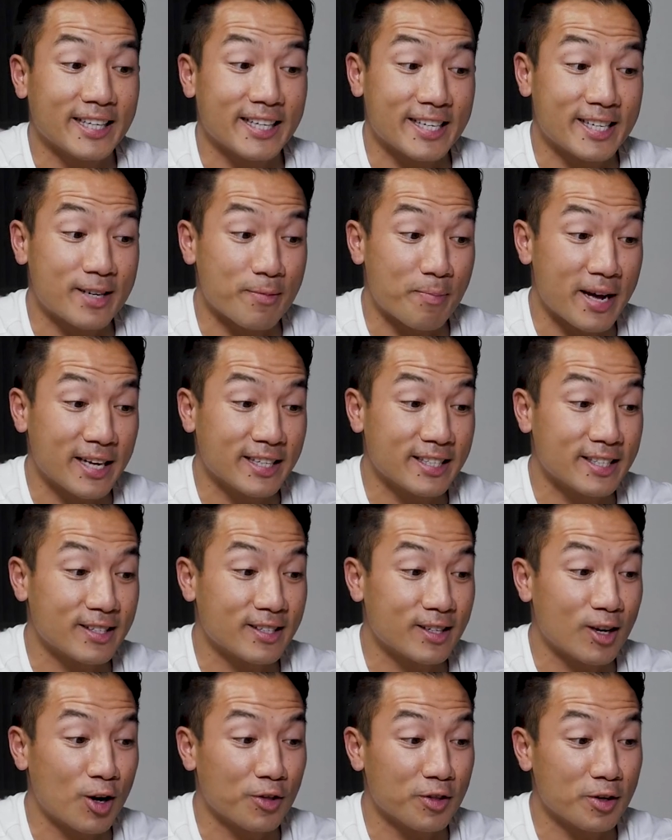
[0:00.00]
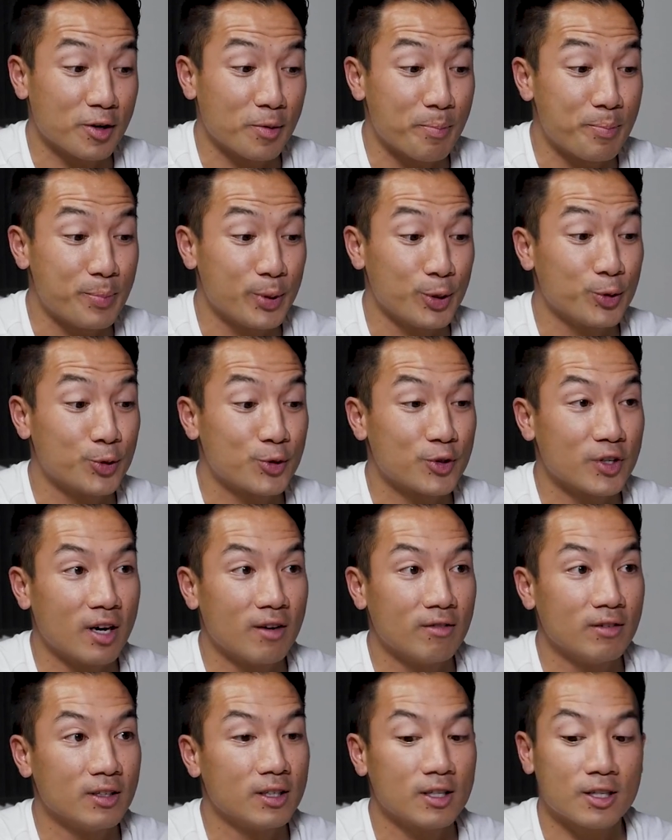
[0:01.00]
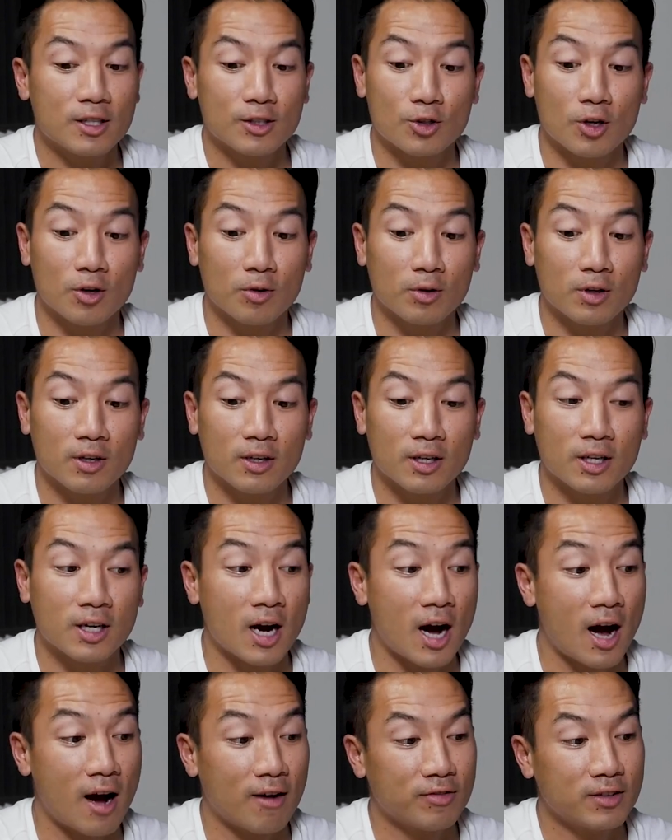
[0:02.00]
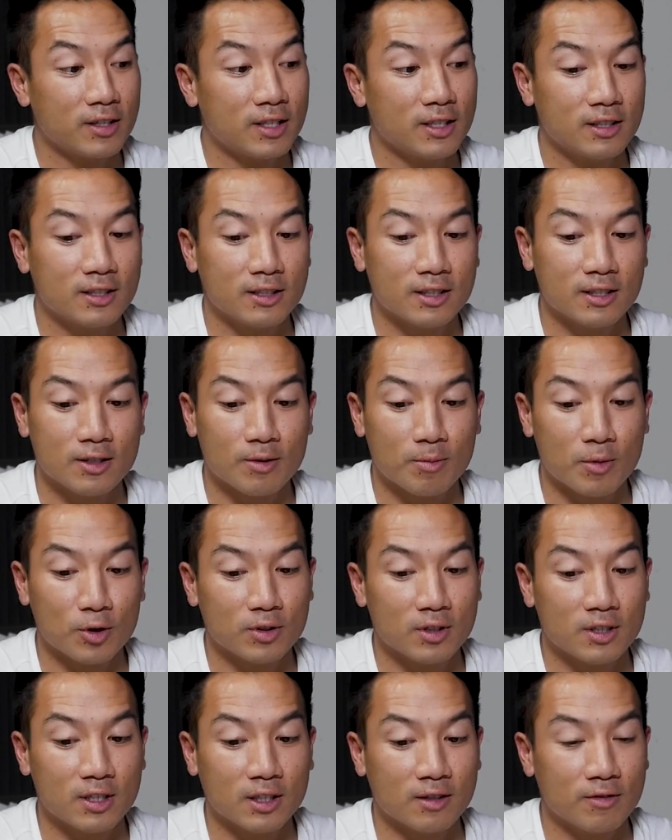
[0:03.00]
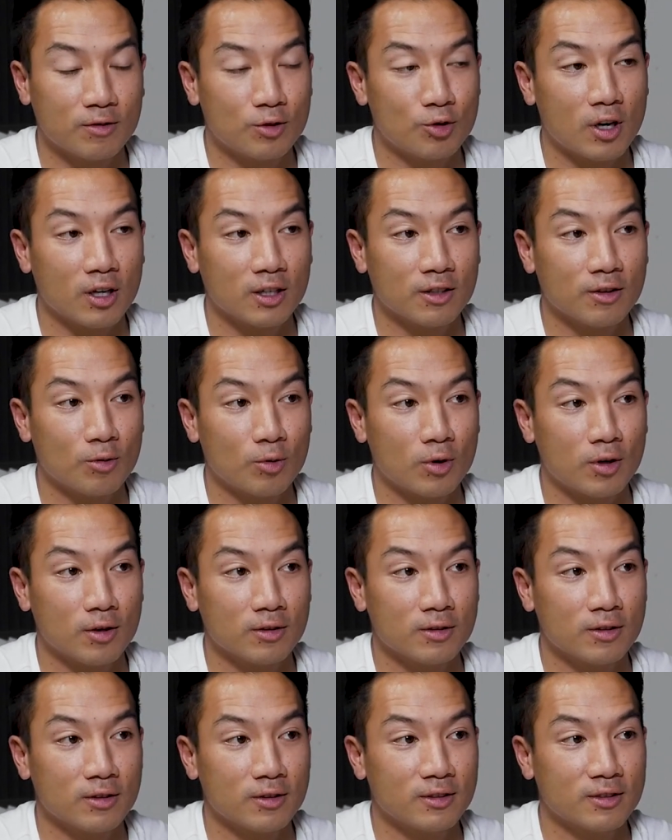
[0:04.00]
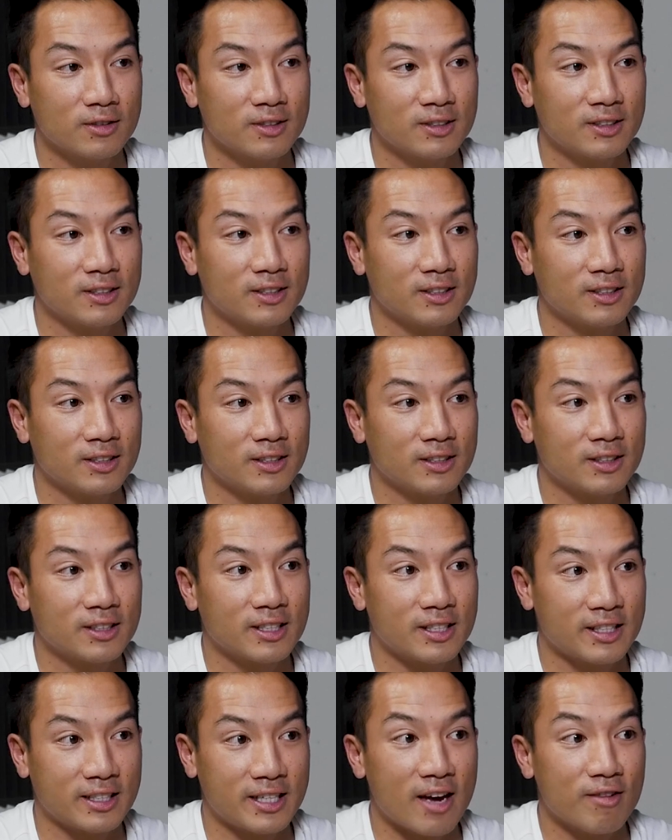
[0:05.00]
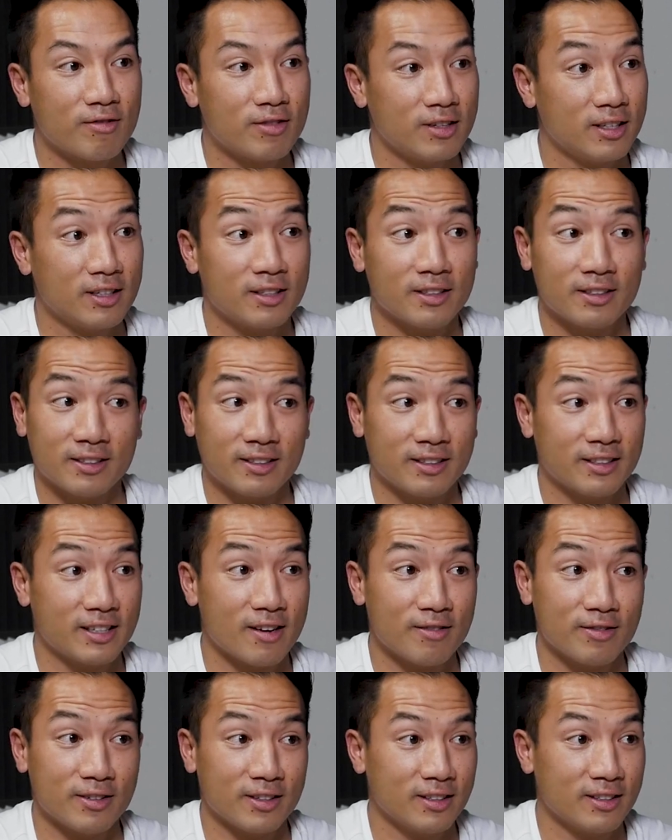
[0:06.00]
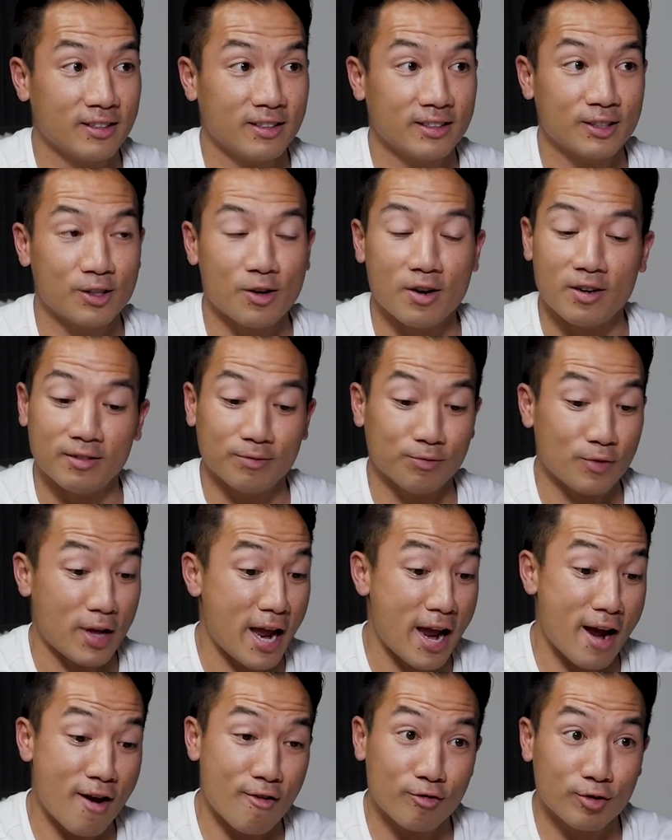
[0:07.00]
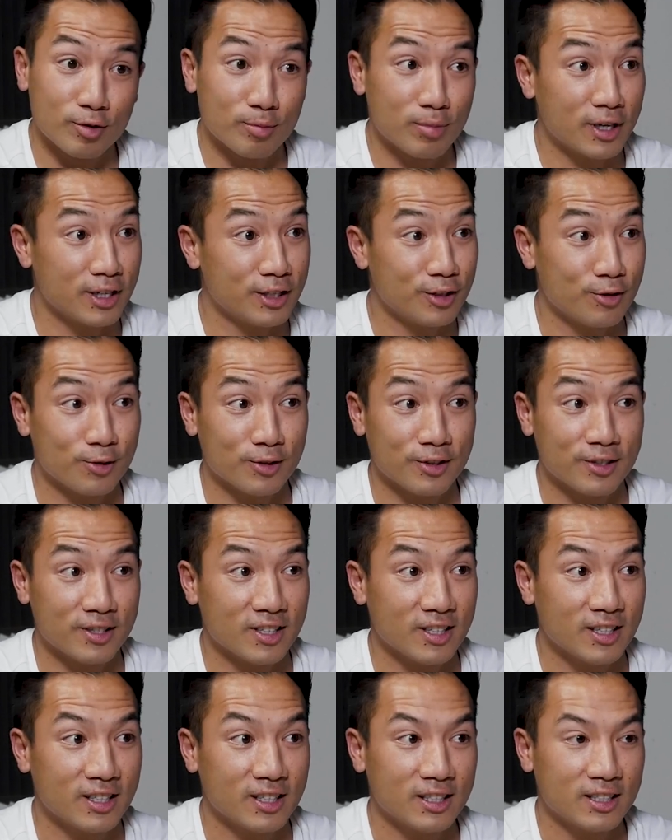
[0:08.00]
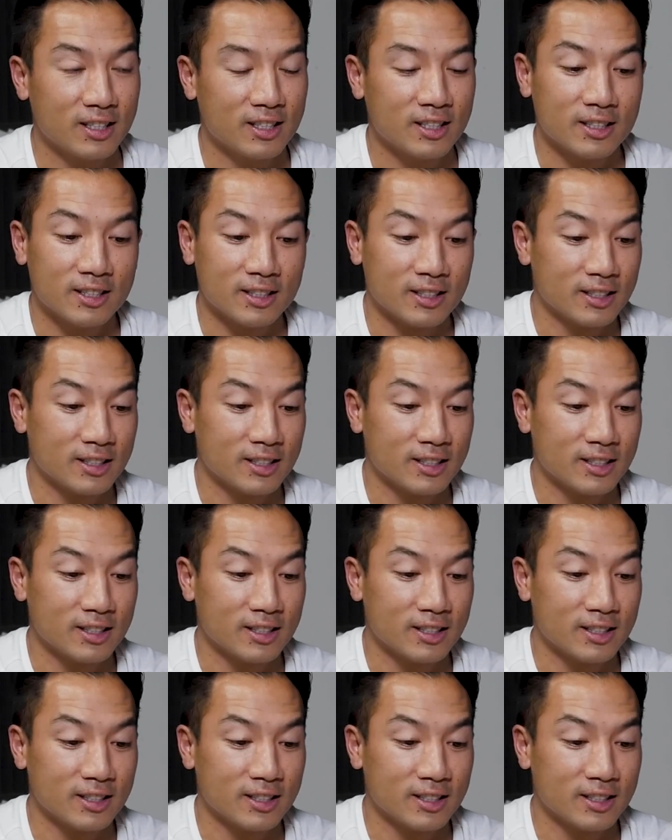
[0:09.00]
it depends on the abuse of it. So right. coffee is the most addictive drug in the world. Ca- caffeine, caffeine, right? yeah, caffeine. So everybody uses it. Right.